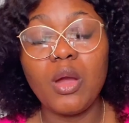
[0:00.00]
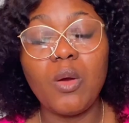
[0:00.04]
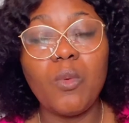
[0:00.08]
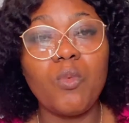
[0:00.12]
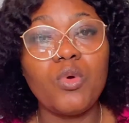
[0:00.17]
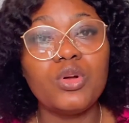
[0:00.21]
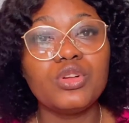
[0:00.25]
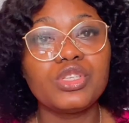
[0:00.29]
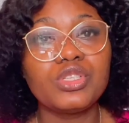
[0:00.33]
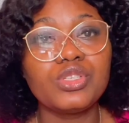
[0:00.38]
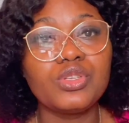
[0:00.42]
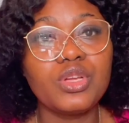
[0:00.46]

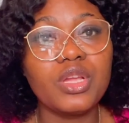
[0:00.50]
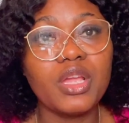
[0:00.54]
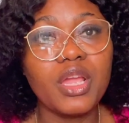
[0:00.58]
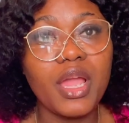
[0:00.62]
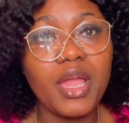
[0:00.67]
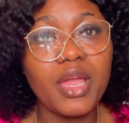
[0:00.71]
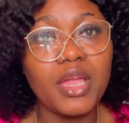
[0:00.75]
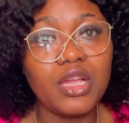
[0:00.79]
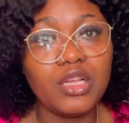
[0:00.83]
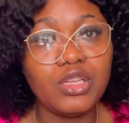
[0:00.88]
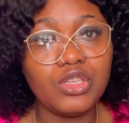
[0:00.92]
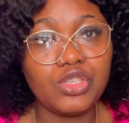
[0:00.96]
Once you
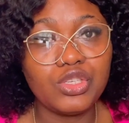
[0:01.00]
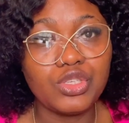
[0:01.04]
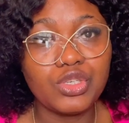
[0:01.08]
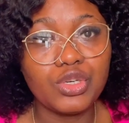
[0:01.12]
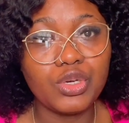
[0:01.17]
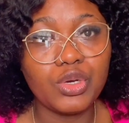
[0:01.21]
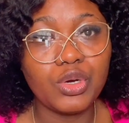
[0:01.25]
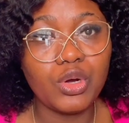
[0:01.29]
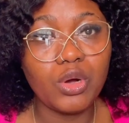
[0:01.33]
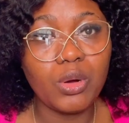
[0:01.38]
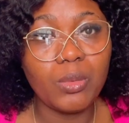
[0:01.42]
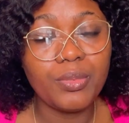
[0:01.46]
get a
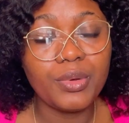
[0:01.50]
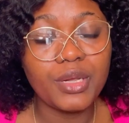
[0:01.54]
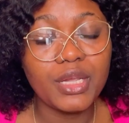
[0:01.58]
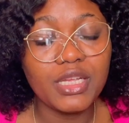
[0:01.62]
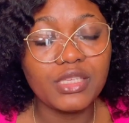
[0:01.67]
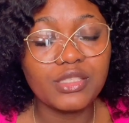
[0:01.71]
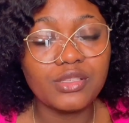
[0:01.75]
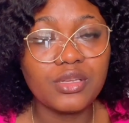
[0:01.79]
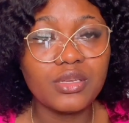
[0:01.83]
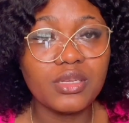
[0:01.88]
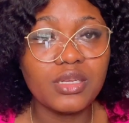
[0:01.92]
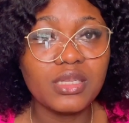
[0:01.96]
job,
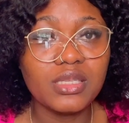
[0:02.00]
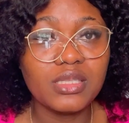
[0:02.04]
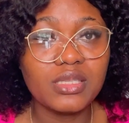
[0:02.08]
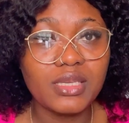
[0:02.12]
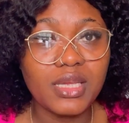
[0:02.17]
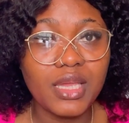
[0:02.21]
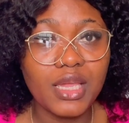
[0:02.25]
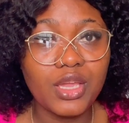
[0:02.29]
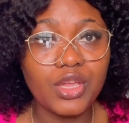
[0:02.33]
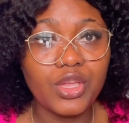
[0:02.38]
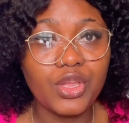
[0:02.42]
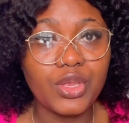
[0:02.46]
it's gonna
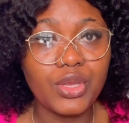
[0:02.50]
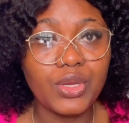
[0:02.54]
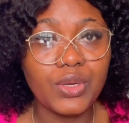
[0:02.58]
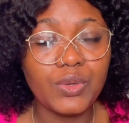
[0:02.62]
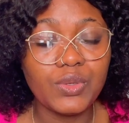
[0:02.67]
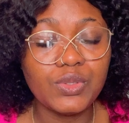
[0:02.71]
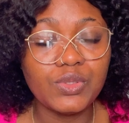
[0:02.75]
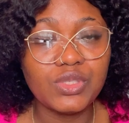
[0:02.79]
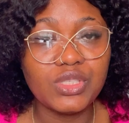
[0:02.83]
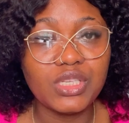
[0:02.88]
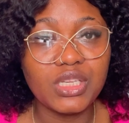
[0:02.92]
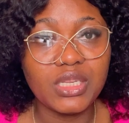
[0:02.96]
take you
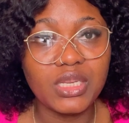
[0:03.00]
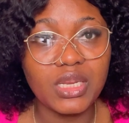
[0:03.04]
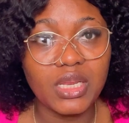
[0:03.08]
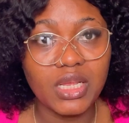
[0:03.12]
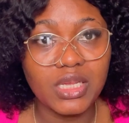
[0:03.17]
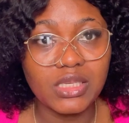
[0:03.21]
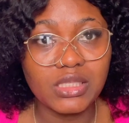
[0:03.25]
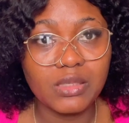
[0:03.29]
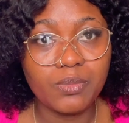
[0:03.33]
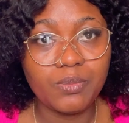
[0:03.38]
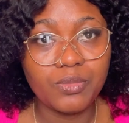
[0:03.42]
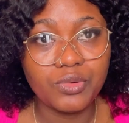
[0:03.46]
to the
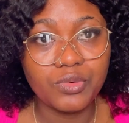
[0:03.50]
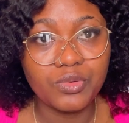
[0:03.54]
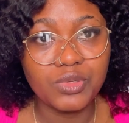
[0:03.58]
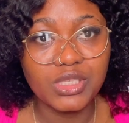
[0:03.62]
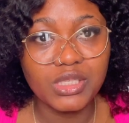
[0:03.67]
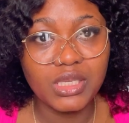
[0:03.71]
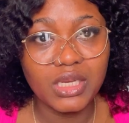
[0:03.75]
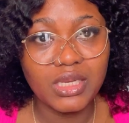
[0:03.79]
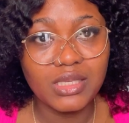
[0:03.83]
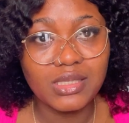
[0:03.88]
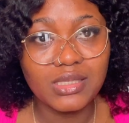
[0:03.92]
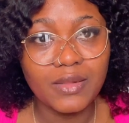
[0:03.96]
next
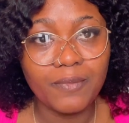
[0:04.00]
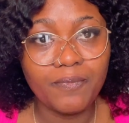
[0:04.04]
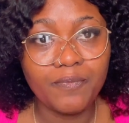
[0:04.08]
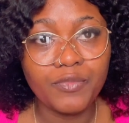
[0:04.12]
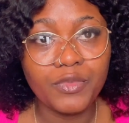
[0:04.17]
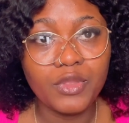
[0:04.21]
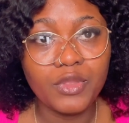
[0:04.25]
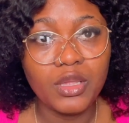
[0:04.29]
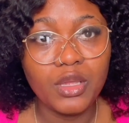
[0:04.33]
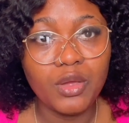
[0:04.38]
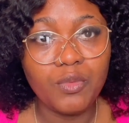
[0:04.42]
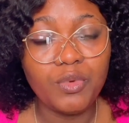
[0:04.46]
process,
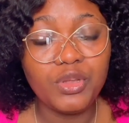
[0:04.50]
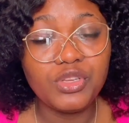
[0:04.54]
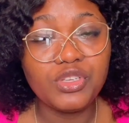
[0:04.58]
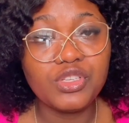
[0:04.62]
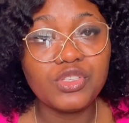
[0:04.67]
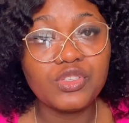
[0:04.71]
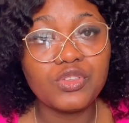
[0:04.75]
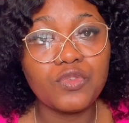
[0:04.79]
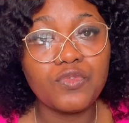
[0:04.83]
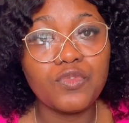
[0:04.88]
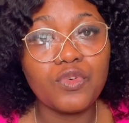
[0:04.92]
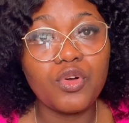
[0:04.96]
which
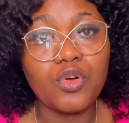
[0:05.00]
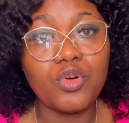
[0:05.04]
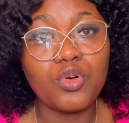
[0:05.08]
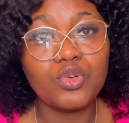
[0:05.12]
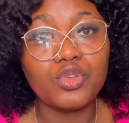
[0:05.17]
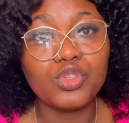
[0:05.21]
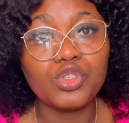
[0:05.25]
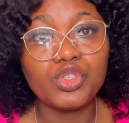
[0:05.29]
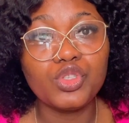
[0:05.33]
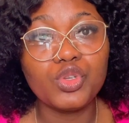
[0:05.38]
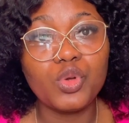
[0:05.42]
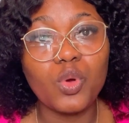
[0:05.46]
is of
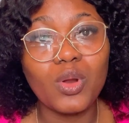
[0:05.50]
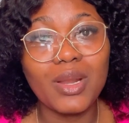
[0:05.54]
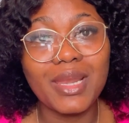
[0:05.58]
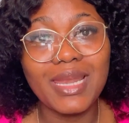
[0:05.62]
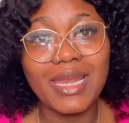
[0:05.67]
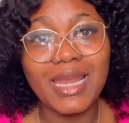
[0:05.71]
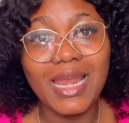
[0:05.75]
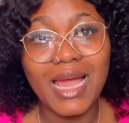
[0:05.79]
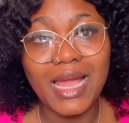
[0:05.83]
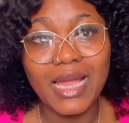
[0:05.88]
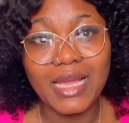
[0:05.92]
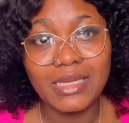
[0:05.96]
course your
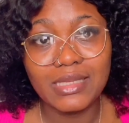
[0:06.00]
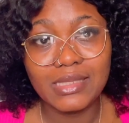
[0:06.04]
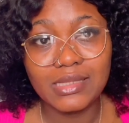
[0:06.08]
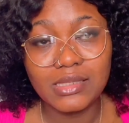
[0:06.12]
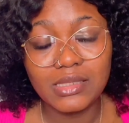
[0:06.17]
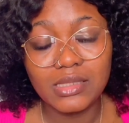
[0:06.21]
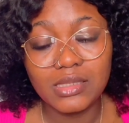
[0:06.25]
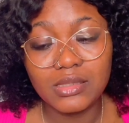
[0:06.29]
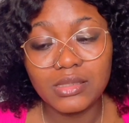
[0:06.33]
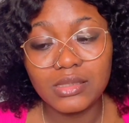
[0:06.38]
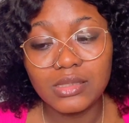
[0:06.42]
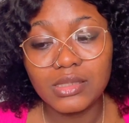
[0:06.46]

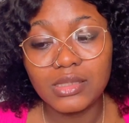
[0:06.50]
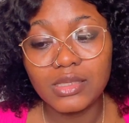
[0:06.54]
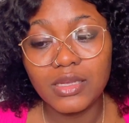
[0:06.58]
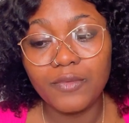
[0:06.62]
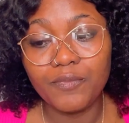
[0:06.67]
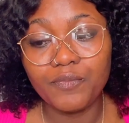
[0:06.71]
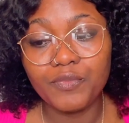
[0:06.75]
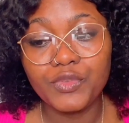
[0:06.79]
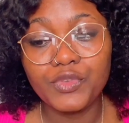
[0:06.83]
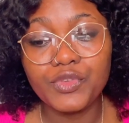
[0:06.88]
licensing.